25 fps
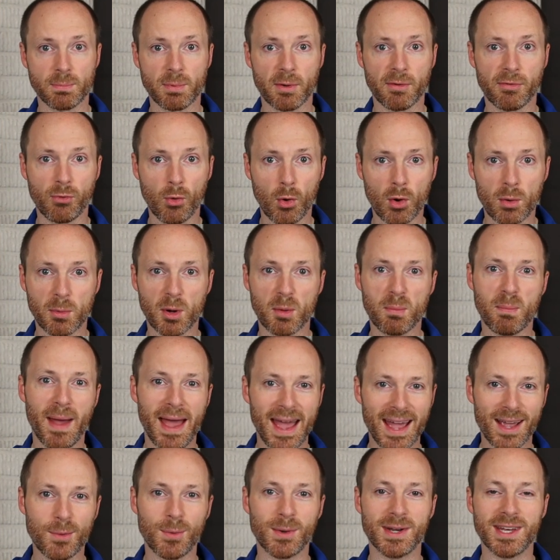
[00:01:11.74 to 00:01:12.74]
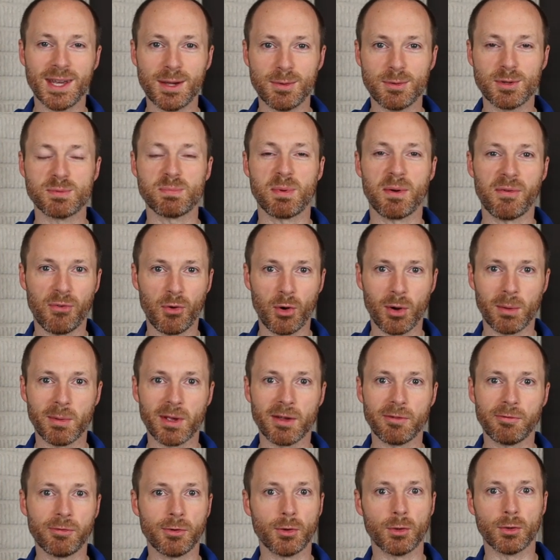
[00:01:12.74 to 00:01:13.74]
performer back when he was
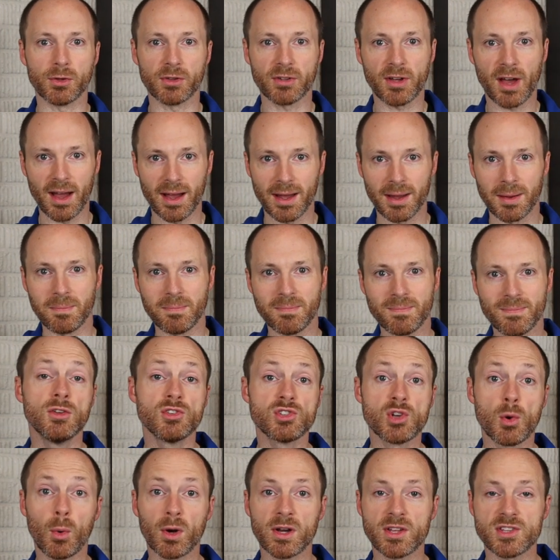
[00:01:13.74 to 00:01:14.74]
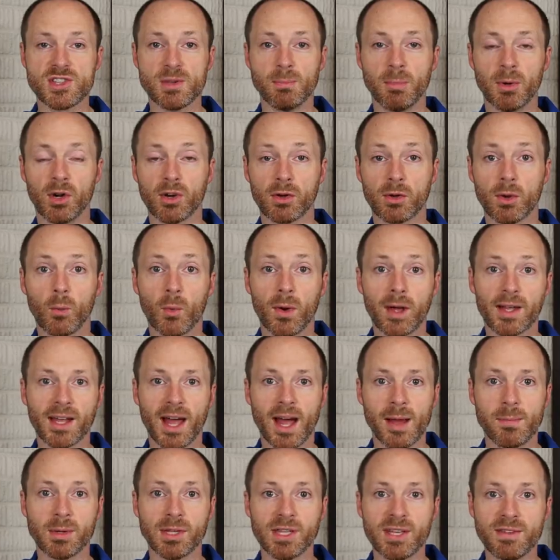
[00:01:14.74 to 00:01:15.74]
performing full-time. So what is the book? Well,
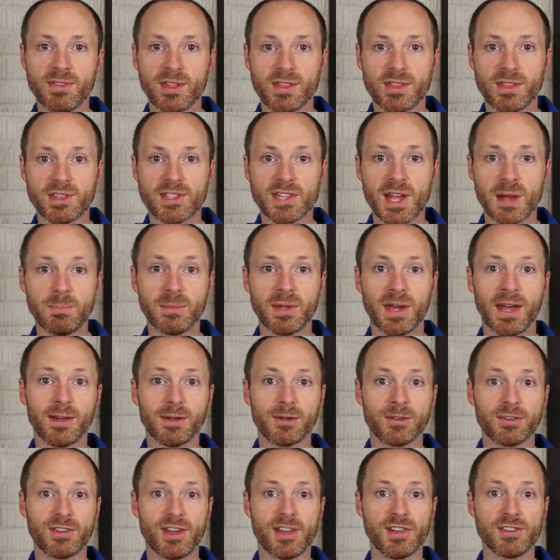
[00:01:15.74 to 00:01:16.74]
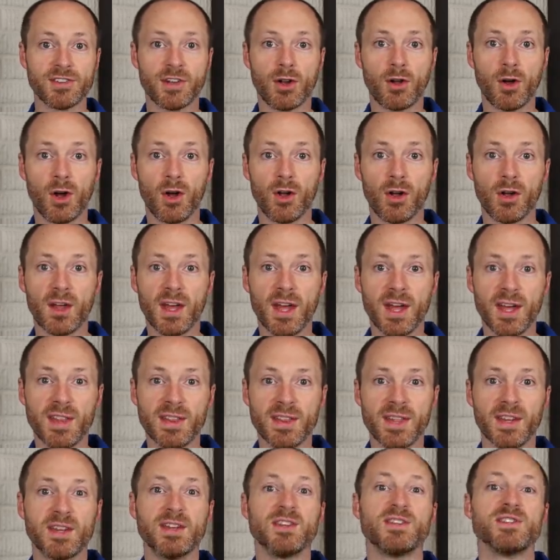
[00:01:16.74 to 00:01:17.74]
I believe that the subtitle says it all,
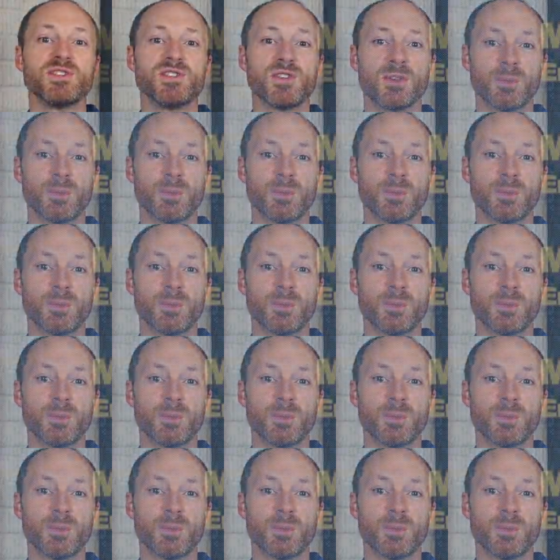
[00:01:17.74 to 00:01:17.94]
that it is